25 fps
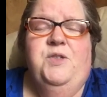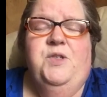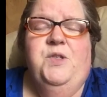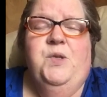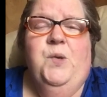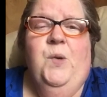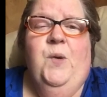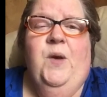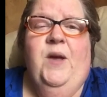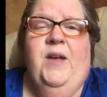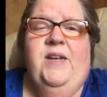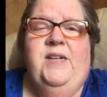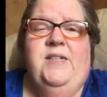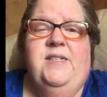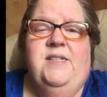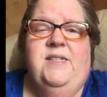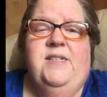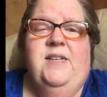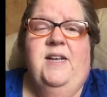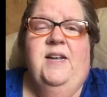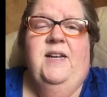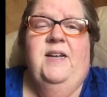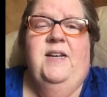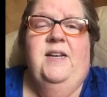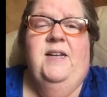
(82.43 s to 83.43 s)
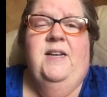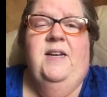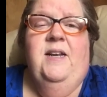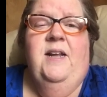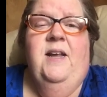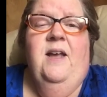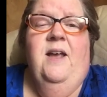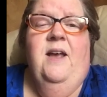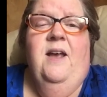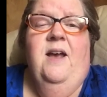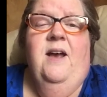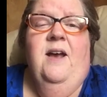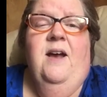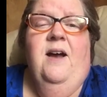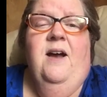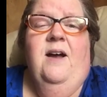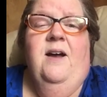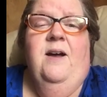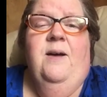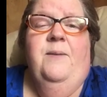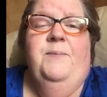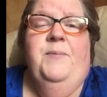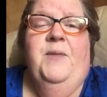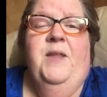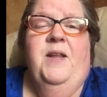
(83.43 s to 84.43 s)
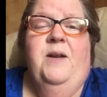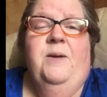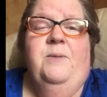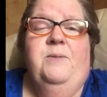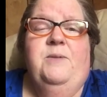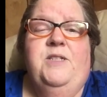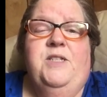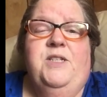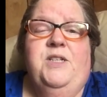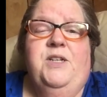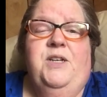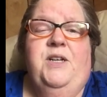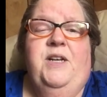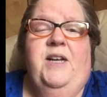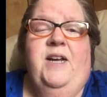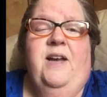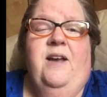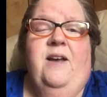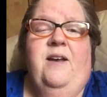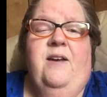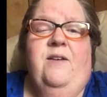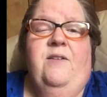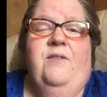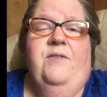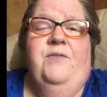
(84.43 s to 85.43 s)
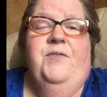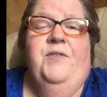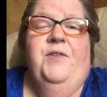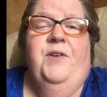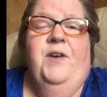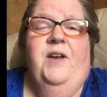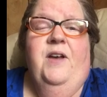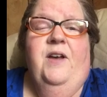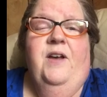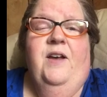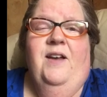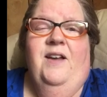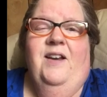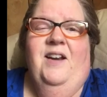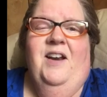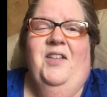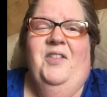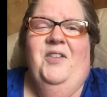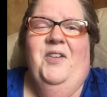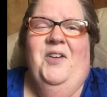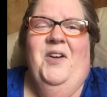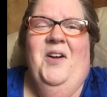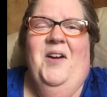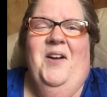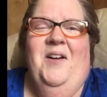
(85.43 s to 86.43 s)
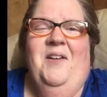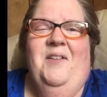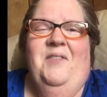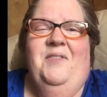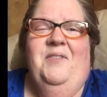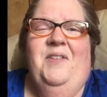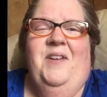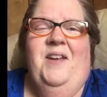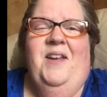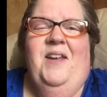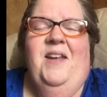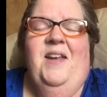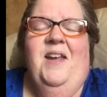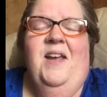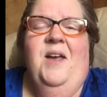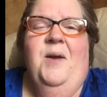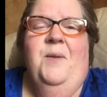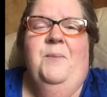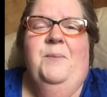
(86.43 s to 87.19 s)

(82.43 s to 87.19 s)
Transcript: So I decided um, that I was going to have another coffee,